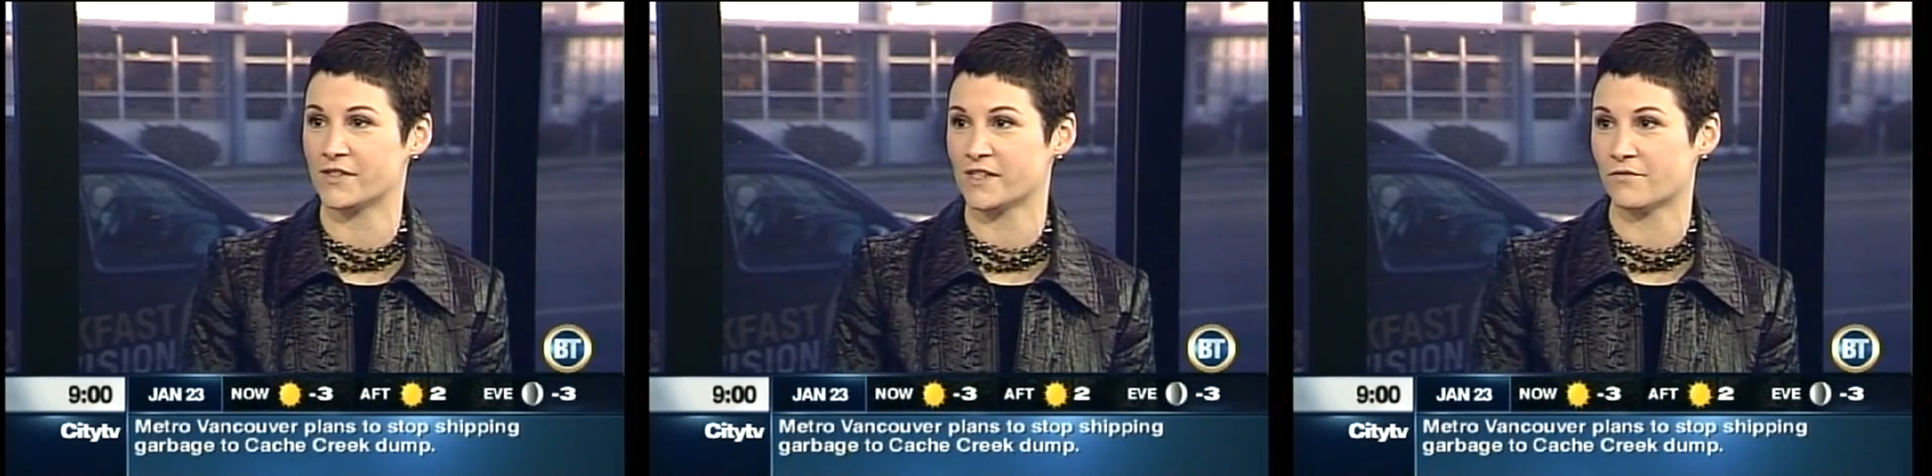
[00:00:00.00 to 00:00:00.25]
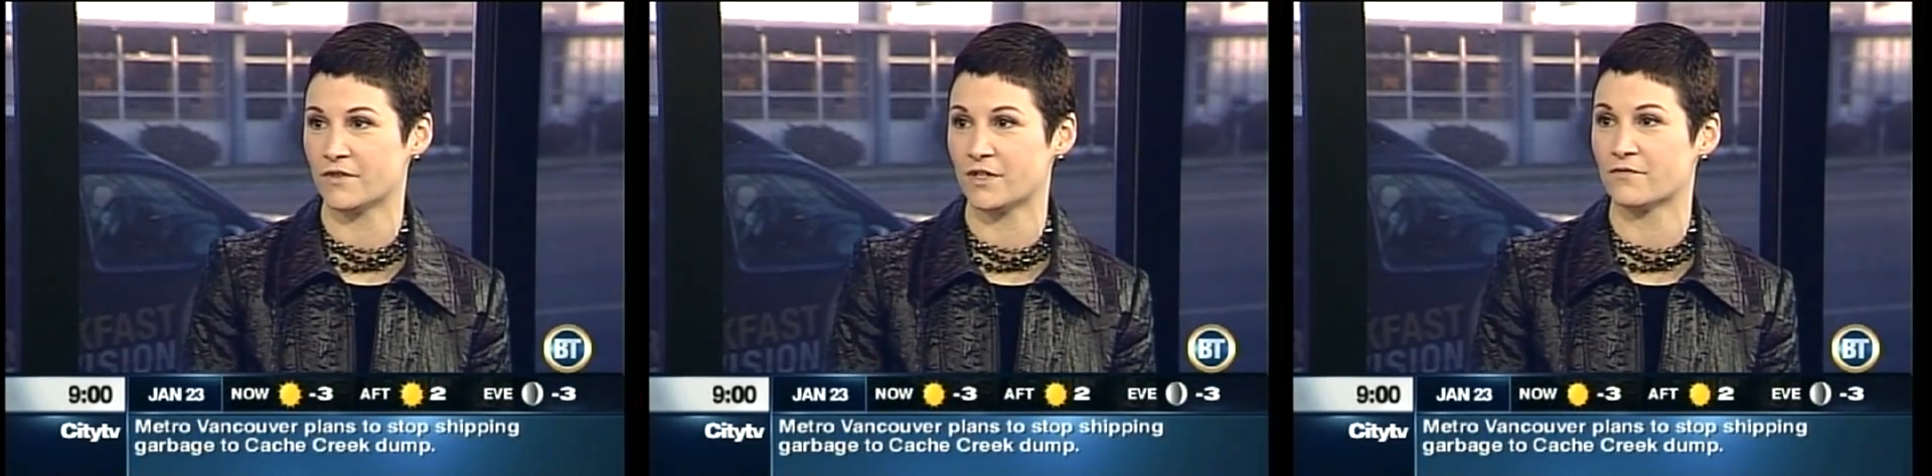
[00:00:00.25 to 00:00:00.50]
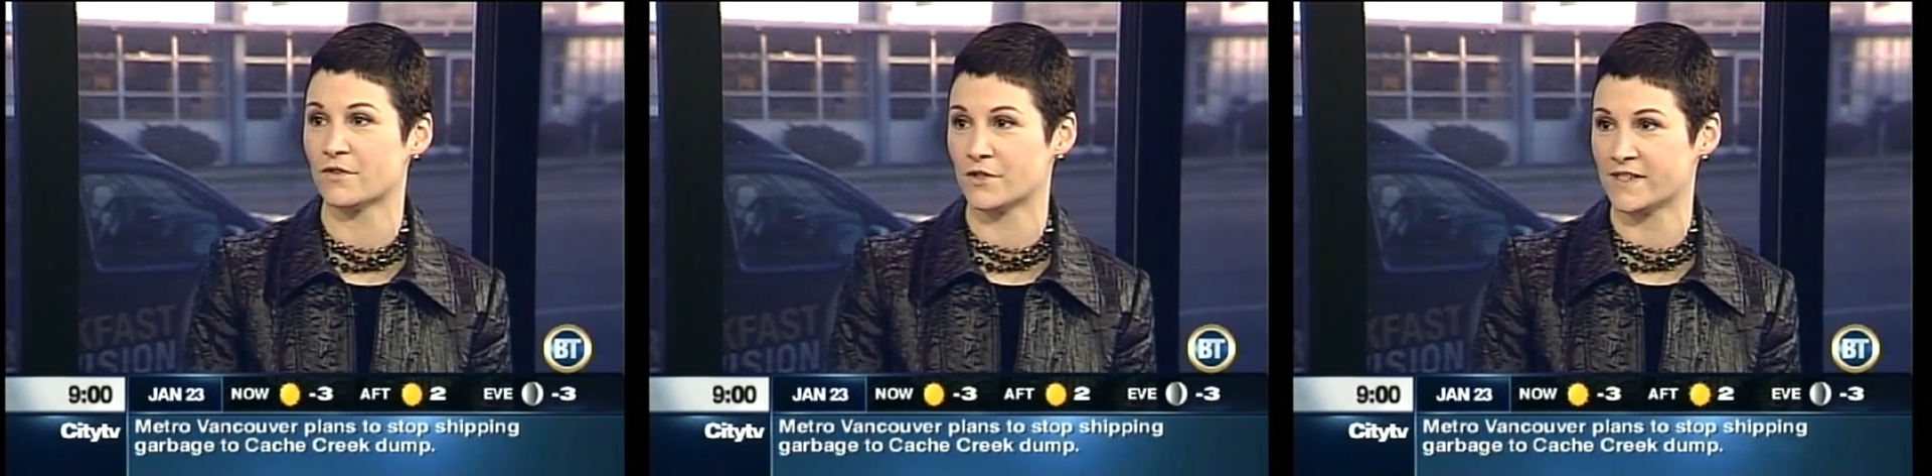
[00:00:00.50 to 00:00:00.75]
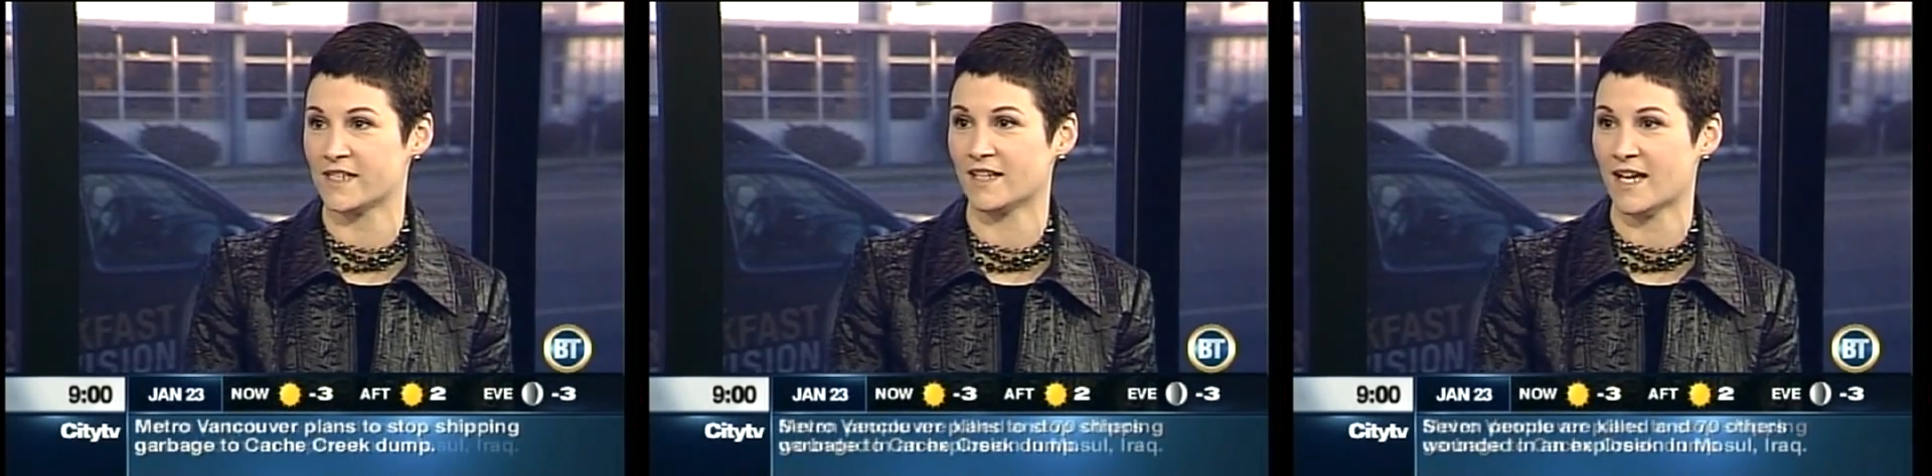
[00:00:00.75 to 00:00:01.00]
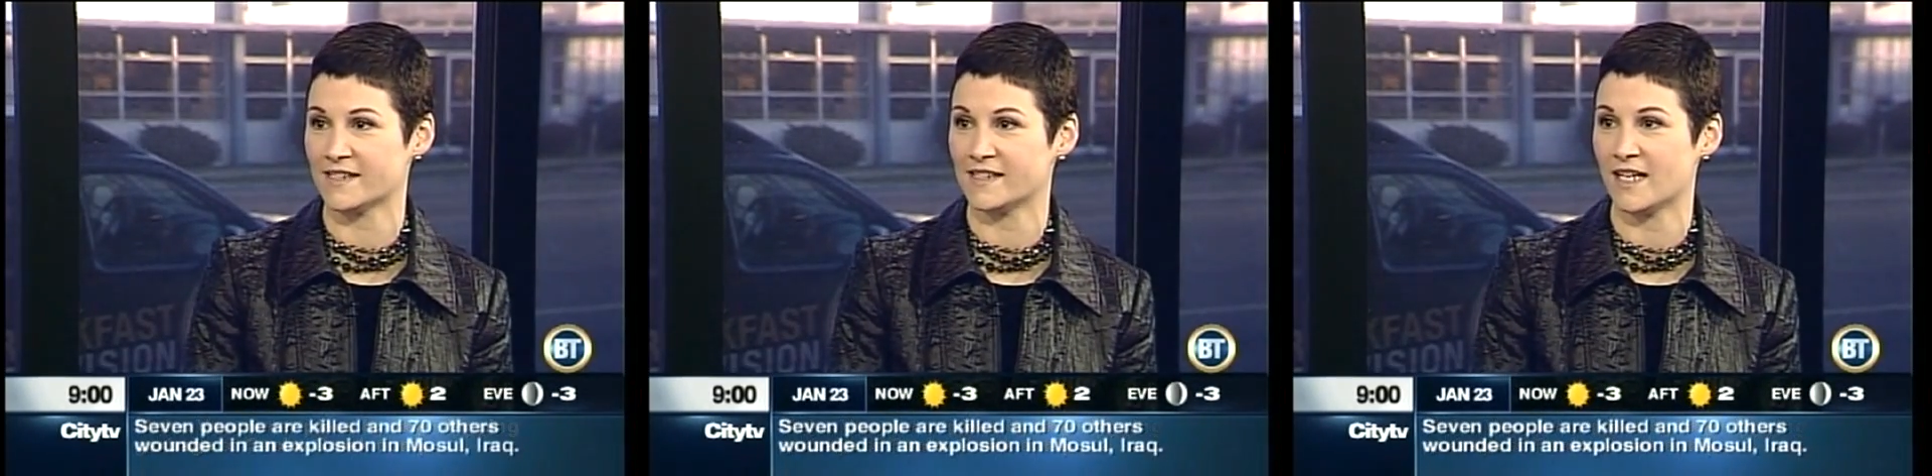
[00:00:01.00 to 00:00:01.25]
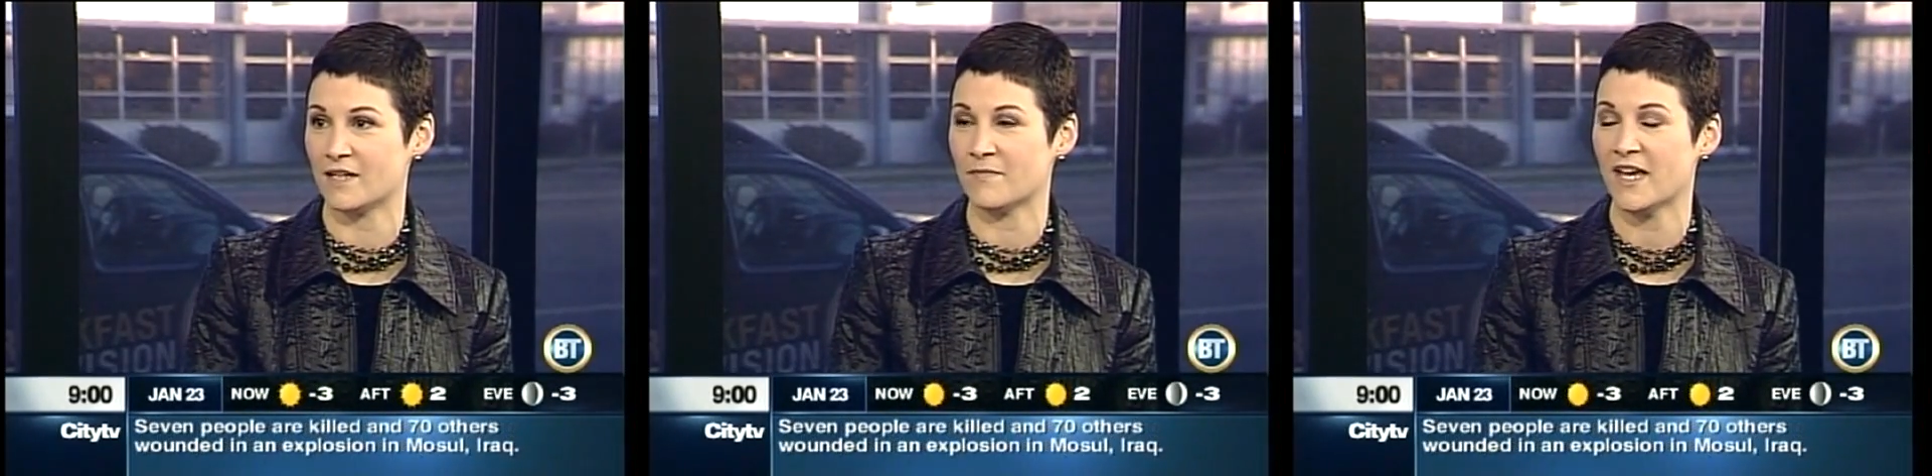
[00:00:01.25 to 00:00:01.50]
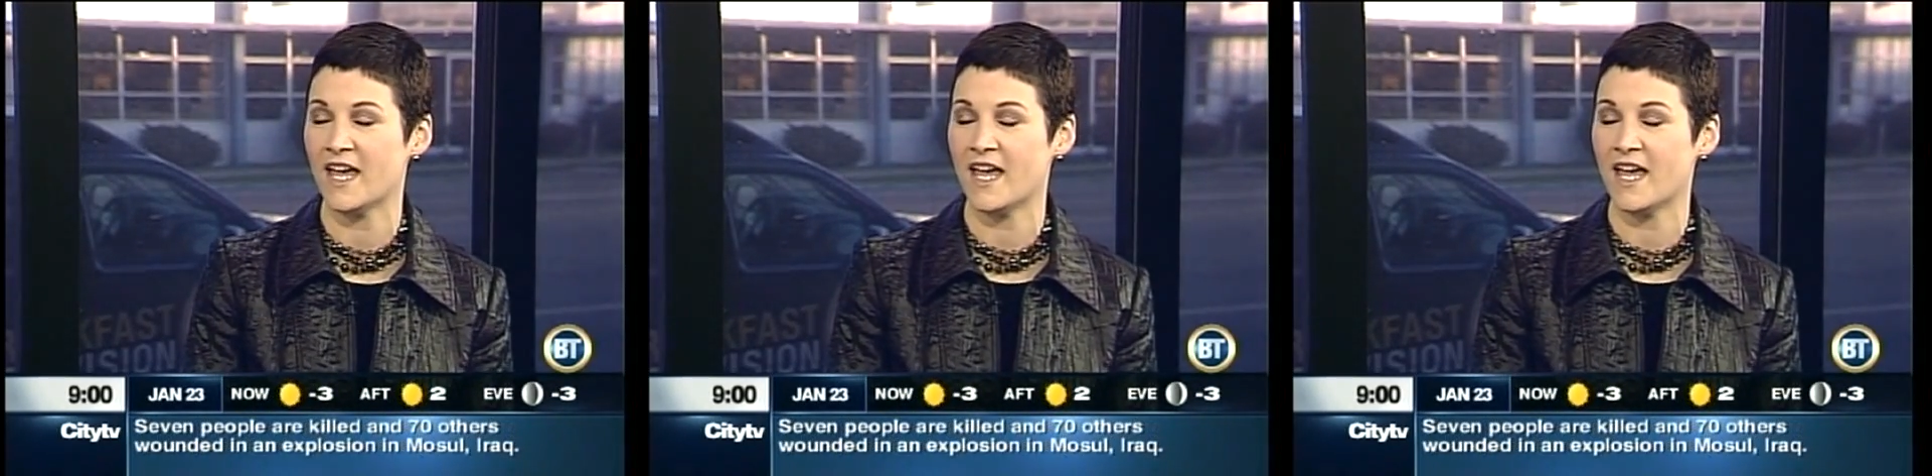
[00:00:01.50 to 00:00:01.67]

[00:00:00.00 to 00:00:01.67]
yourself with your first and last name.